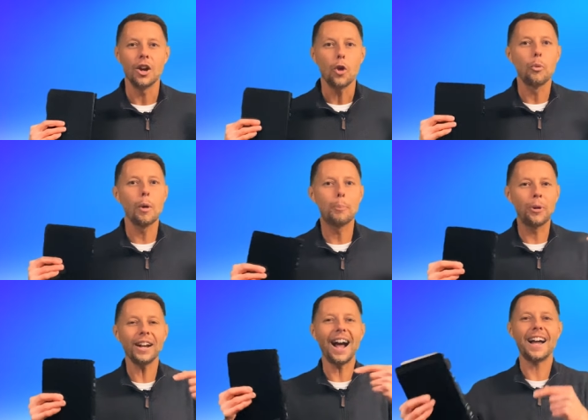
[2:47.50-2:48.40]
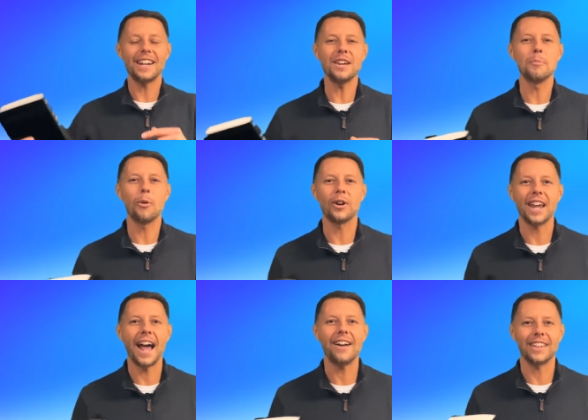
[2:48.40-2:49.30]
will put on
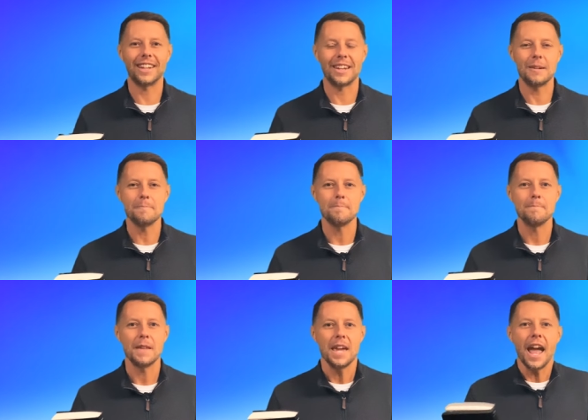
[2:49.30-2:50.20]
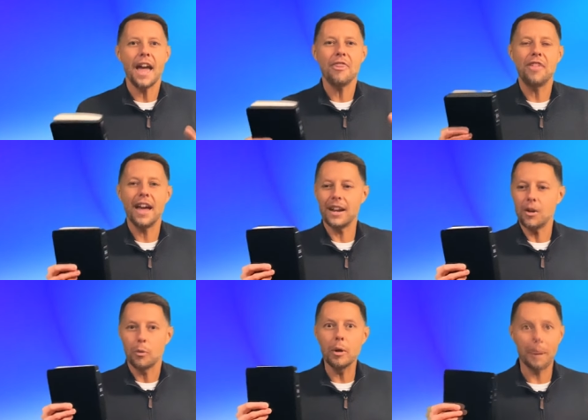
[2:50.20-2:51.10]
immortality, and then
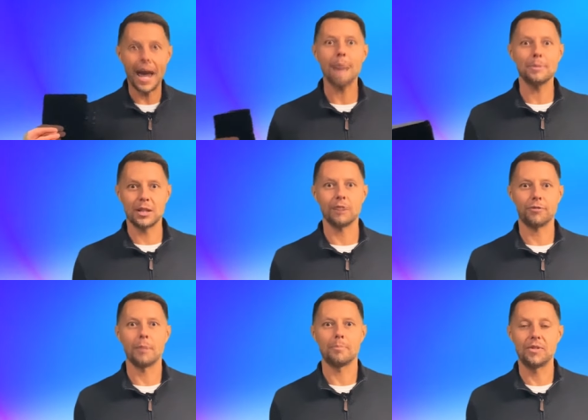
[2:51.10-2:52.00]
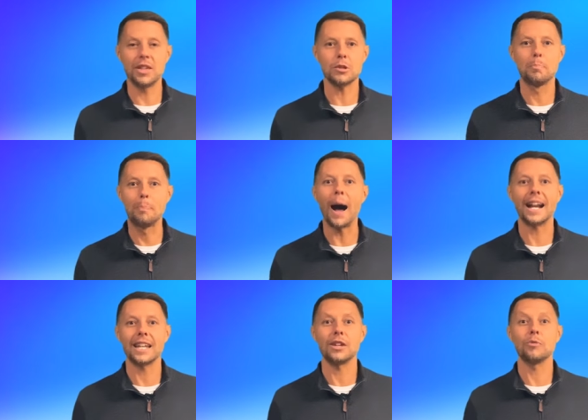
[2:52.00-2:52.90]
we will be absent from this
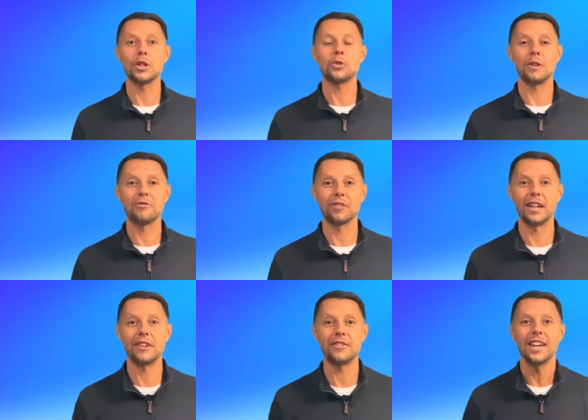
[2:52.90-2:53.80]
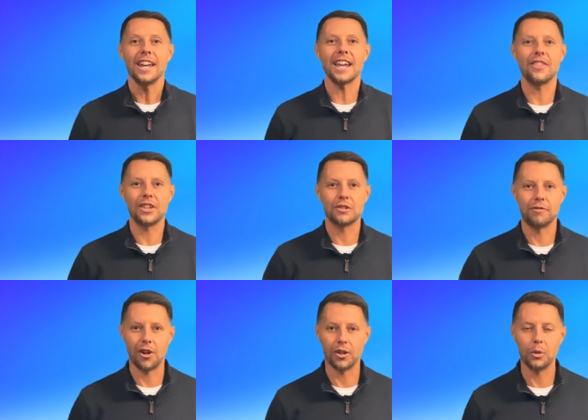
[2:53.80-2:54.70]
body in which we've lived in this
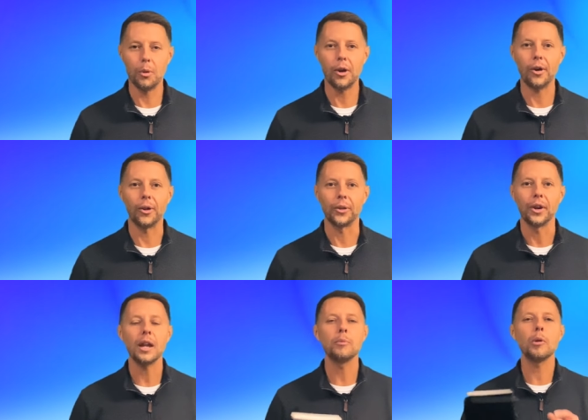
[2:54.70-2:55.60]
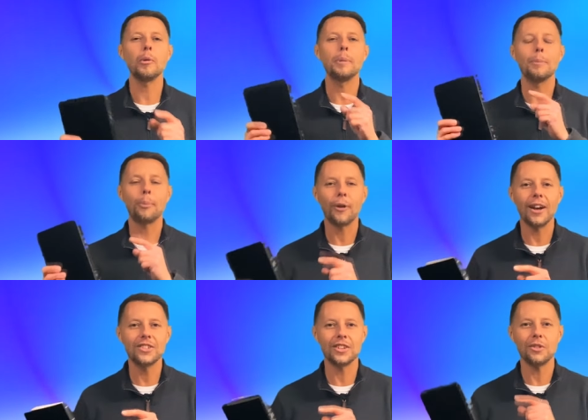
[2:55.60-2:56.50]
fallen world, and we will be
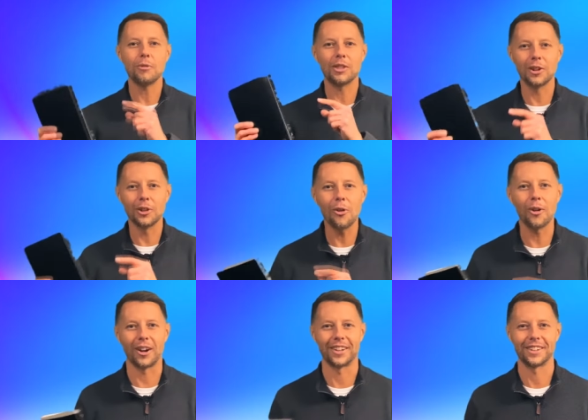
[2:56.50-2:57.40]
present with the Lord.